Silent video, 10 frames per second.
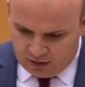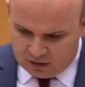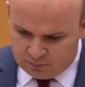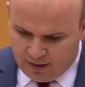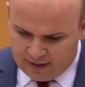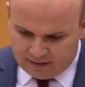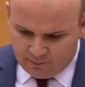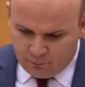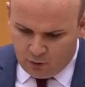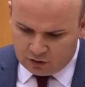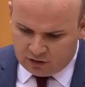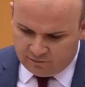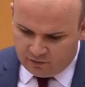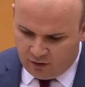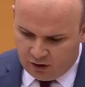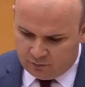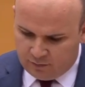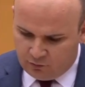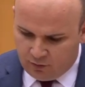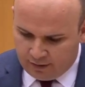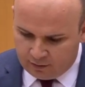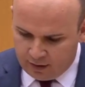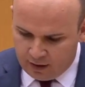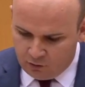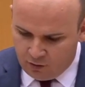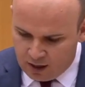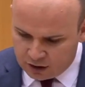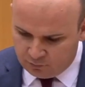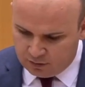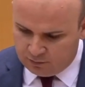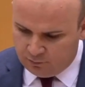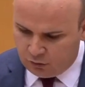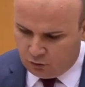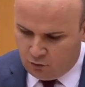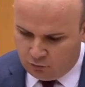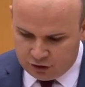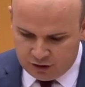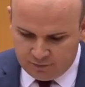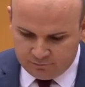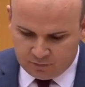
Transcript: Despite some positive developments like the enlargement methodology,